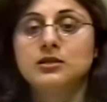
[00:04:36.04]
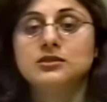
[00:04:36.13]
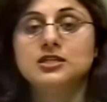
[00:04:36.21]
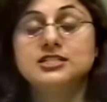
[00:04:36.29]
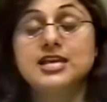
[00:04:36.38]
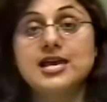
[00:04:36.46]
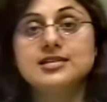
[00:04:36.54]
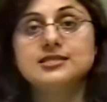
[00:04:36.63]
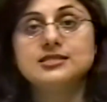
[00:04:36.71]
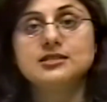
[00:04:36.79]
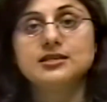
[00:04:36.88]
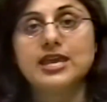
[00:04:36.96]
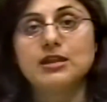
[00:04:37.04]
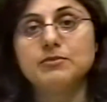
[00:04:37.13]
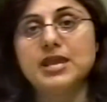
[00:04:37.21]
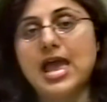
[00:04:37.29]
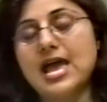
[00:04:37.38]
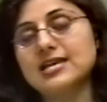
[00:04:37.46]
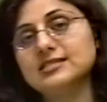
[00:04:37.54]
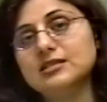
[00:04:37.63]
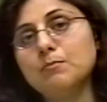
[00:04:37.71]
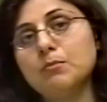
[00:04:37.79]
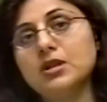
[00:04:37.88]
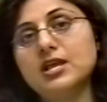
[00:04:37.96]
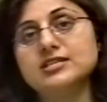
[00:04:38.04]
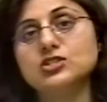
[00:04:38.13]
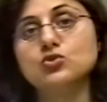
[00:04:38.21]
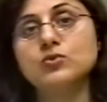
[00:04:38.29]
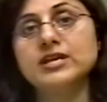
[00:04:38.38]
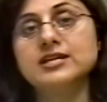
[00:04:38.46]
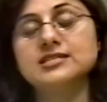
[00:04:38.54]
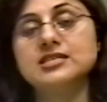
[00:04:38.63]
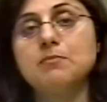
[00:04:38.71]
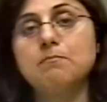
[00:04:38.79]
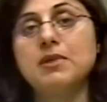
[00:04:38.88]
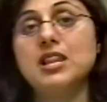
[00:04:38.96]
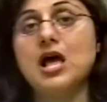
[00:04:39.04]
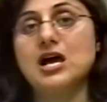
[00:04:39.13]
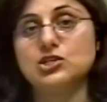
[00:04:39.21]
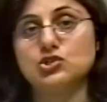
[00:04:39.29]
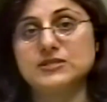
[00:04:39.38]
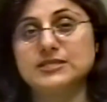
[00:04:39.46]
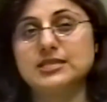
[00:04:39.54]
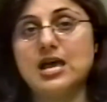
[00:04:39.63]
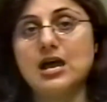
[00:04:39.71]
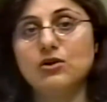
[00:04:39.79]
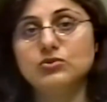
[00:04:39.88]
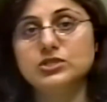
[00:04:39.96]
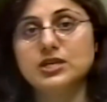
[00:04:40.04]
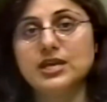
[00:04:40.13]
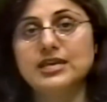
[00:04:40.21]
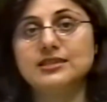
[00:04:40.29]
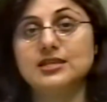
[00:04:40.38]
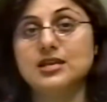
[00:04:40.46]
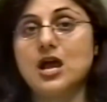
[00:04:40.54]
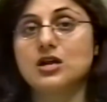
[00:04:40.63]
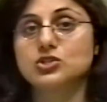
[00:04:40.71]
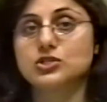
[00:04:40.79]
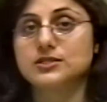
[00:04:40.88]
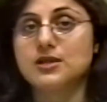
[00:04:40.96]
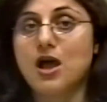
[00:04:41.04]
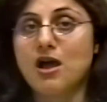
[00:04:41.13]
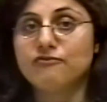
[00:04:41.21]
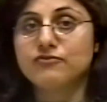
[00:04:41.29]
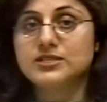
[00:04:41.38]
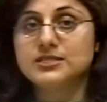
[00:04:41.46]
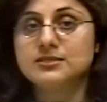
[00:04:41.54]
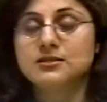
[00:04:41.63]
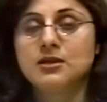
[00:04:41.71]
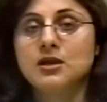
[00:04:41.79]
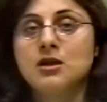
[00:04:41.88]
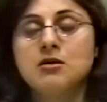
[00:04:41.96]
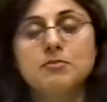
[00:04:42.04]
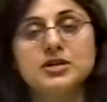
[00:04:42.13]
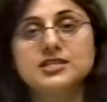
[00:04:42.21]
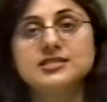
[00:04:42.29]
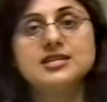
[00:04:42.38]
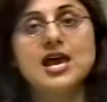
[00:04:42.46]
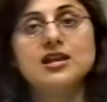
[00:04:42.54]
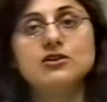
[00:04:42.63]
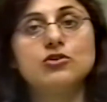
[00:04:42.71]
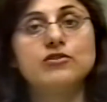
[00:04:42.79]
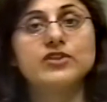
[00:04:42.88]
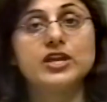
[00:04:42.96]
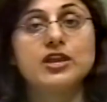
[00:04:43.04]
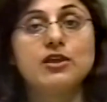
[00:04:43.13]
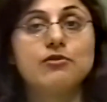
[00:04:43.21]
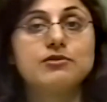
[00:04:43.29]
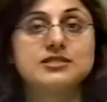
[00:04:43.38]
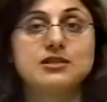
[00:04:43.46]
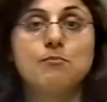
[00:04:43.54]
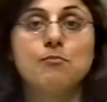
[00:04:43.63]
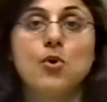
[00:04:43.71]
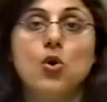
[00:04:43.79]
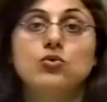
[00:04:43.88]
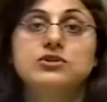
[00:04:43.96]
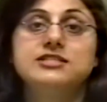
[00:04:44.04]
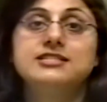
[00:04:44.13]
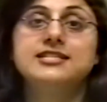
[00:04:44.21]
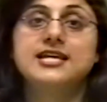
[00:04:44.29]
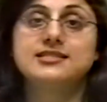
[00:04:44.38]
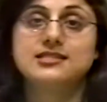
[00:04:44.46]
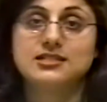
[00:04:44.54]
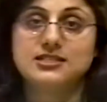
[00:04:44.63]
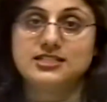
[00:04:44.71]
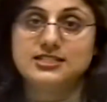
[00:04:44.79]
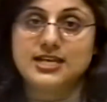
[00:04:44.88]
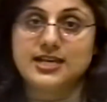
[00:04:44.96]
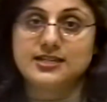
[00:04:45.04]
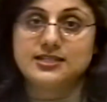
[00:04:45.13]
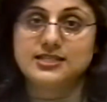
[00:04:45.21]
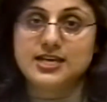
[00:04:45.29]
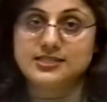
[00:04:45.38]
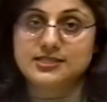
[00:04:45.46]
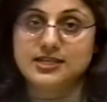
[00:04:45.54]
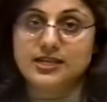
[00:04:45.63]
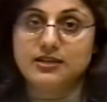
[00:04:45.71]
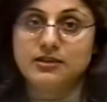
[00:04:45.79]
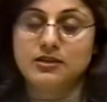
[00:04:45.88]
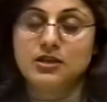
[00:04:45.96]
The test can be as simple as doing a simple ultrasound in the doctor's office, but the standard of the care is the bone density testing,